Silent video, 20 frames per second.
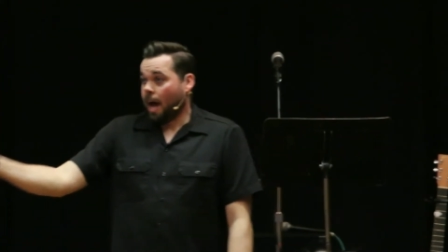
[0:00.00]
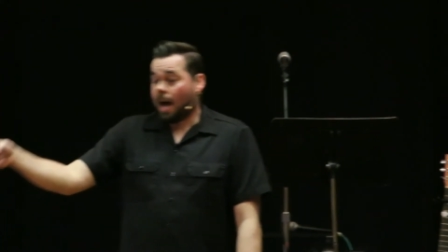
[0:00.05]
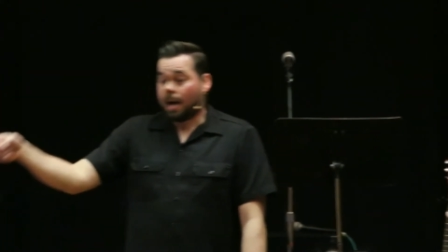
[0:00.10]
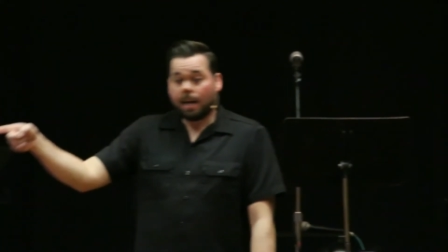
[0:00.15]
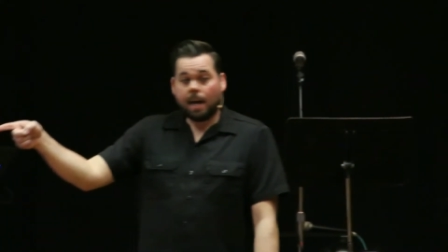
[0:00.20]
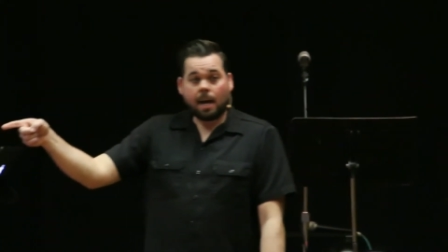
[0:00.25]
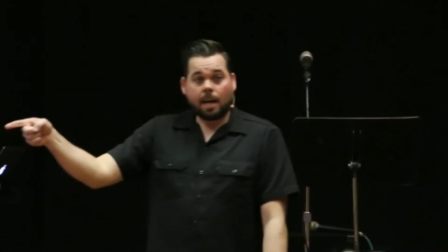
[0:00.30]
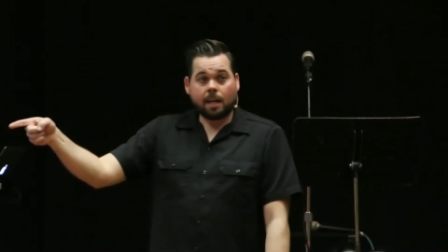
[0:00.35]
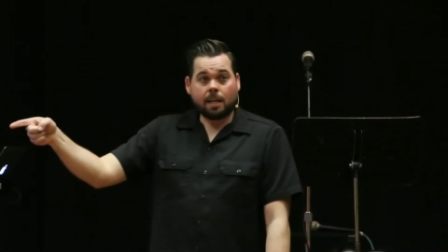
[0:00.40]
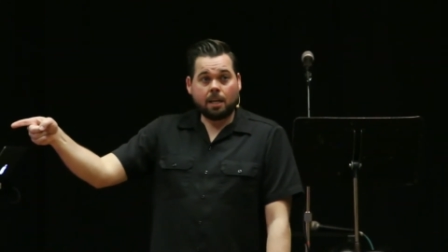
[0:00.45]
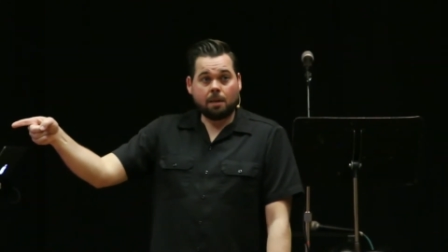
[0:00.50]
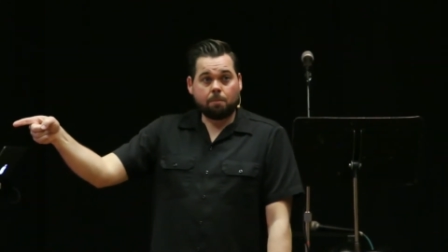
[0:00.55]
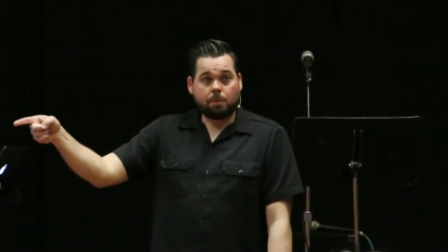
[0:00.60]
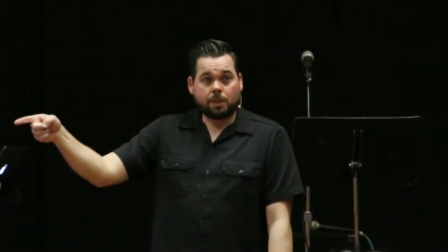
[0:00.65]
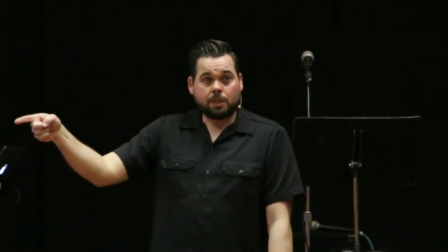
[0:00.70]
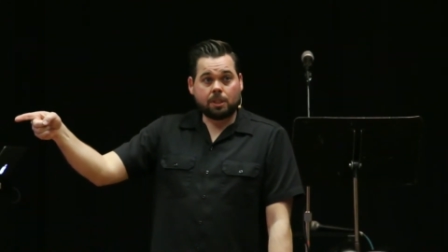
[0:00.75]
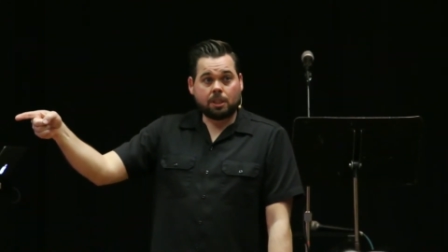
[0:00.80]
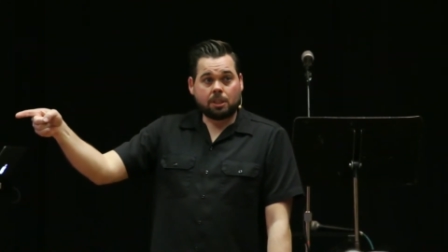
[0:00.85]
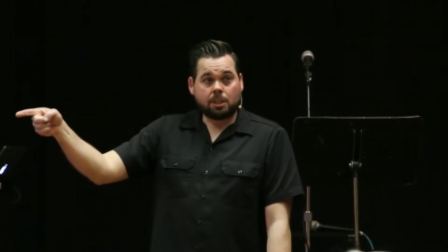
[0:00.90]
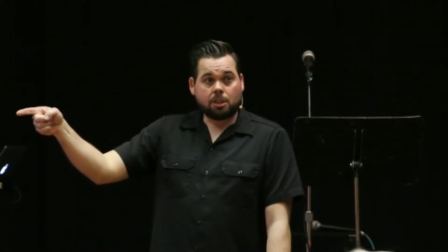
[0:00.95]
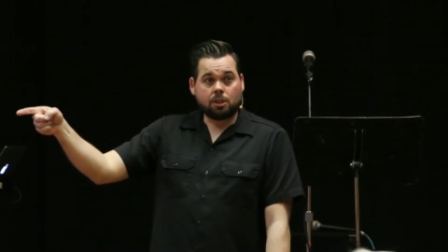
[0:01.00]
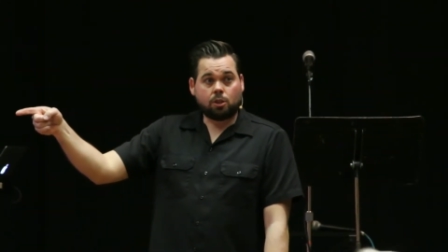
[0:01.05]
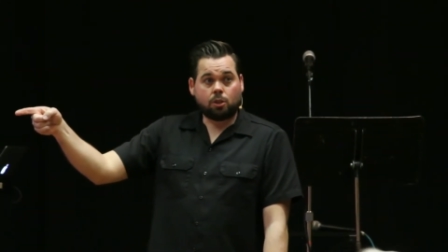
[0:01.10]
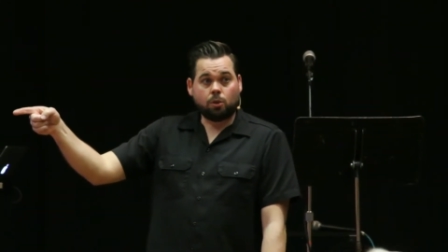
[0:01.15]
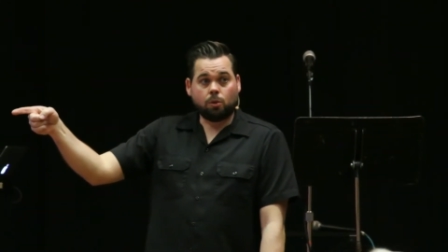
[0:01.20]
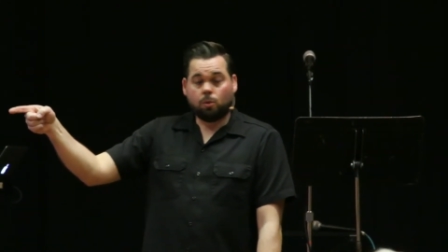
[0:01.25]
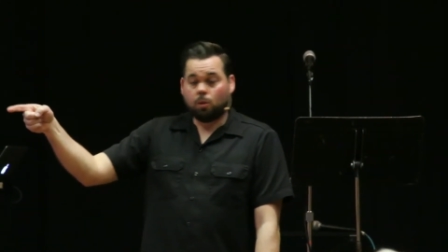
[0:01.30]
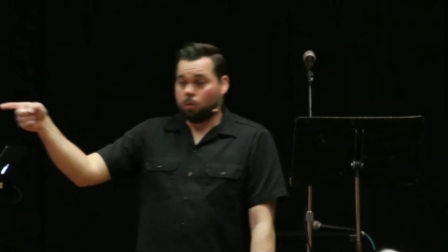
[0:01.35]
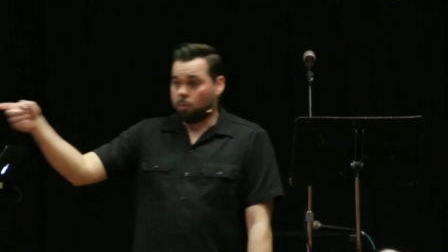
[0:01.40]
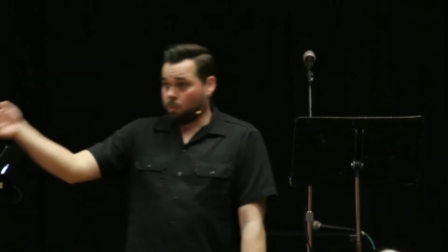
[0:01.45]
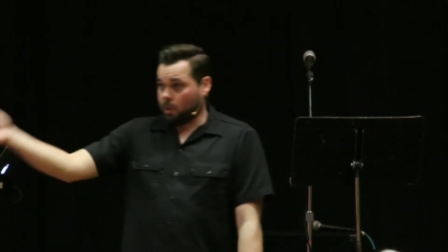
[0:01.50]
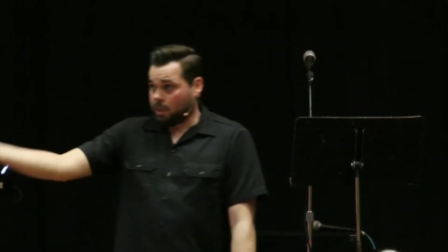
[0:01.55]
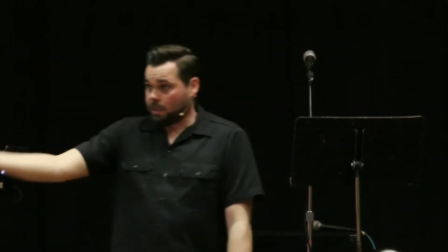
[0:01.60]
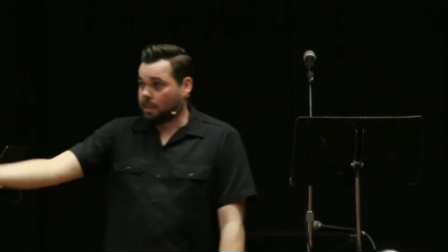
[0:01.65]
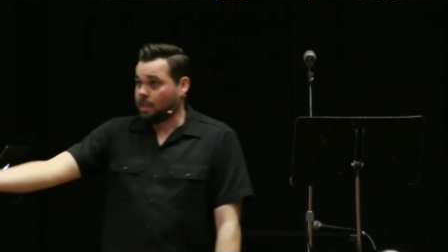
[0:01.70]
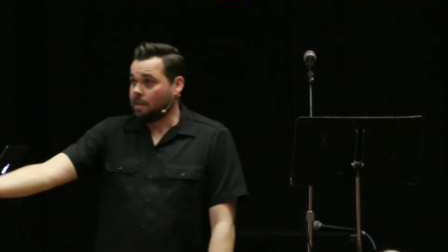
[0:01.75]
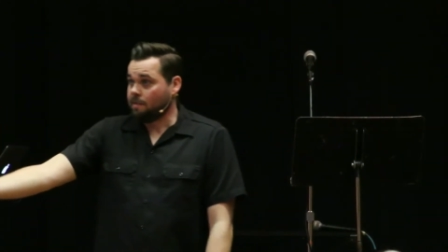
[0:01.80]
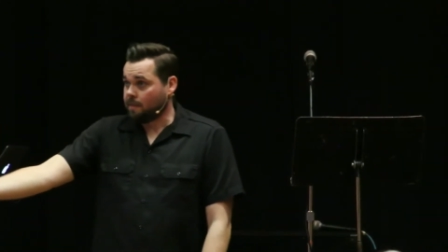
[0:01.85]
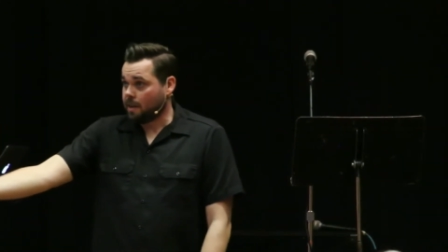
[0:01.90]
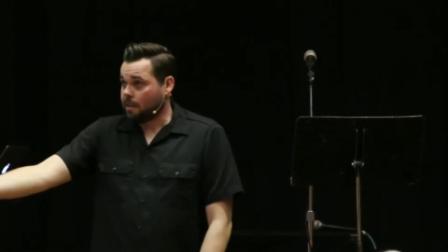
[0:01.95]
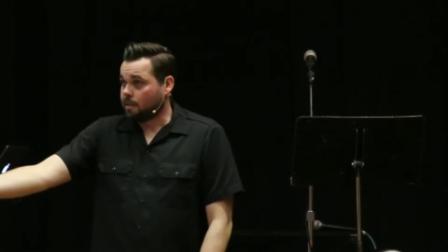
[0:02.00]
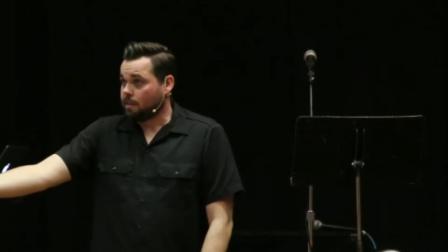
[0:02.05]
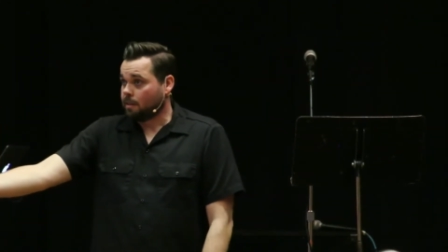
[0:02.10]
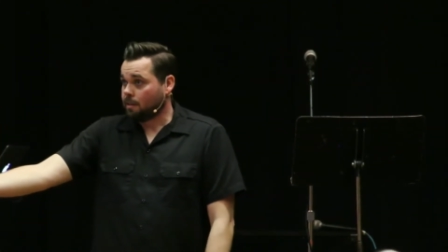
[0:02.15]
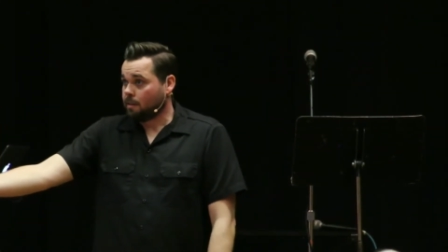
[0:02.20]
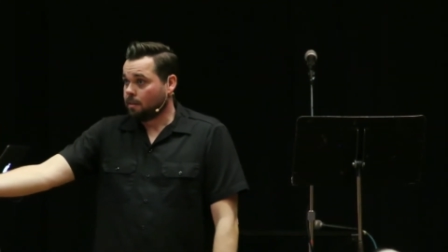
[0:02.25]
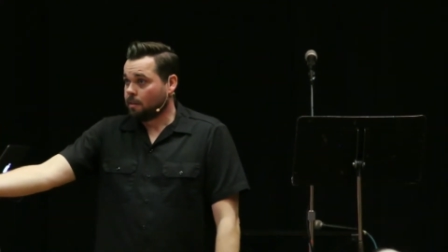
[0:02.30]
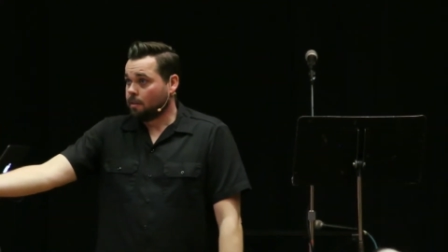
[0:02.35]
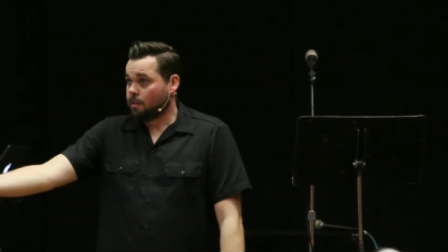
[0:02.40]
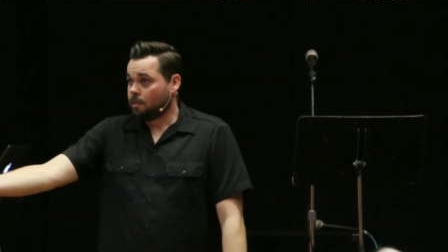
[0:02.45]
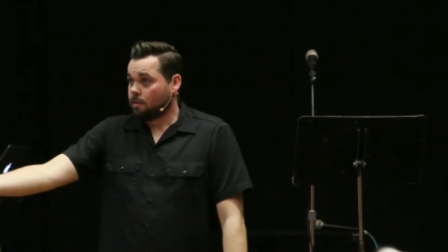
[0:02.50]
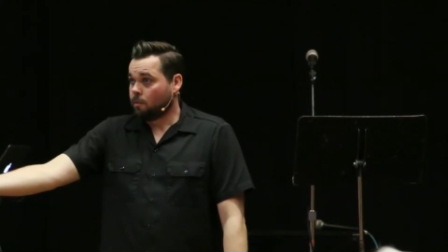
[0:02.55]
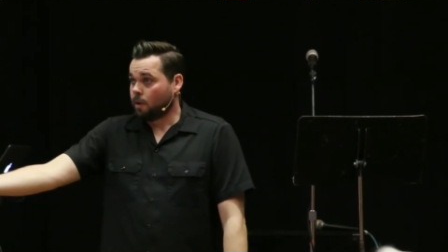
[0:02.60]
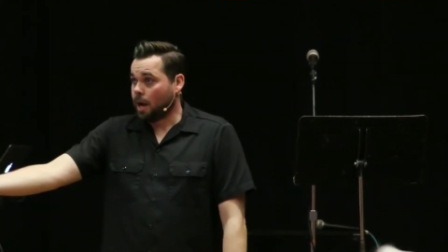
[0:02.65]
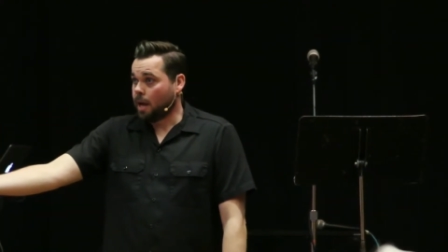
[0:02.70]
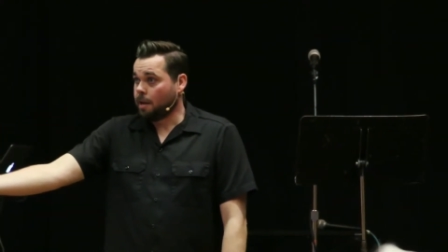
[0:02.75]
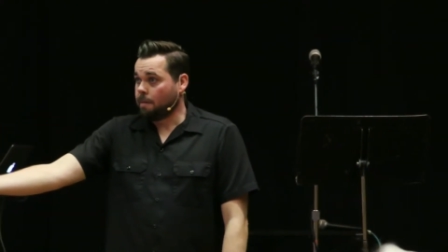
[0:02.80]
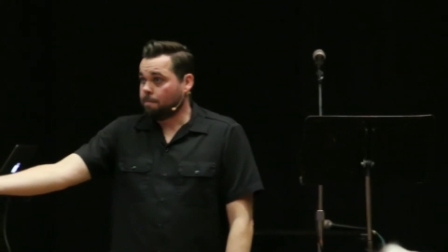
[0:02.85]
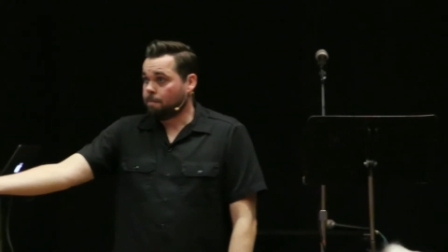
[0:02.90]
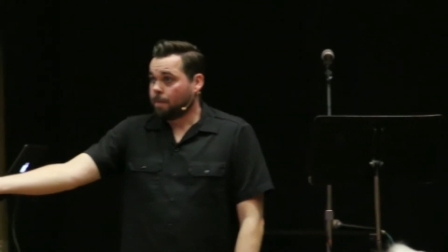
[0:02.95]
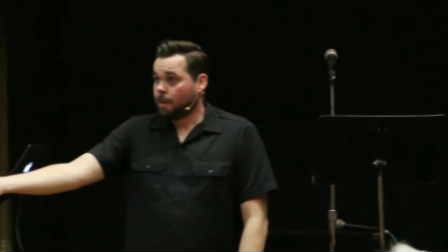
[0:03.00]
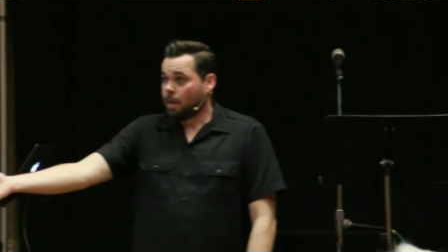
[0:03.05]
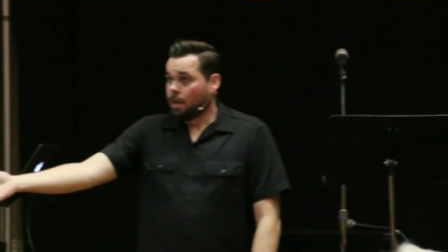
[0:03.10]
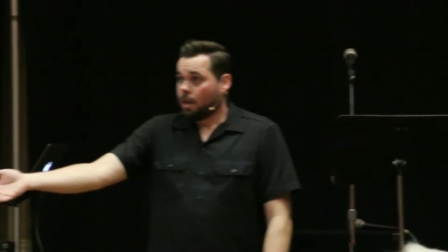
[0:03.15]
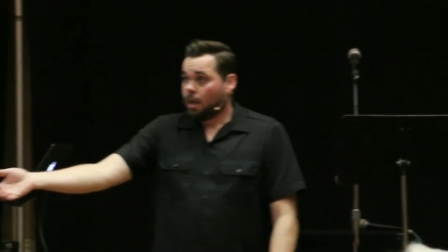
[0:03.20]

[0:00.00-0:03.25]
I got to get in position to receive it, right?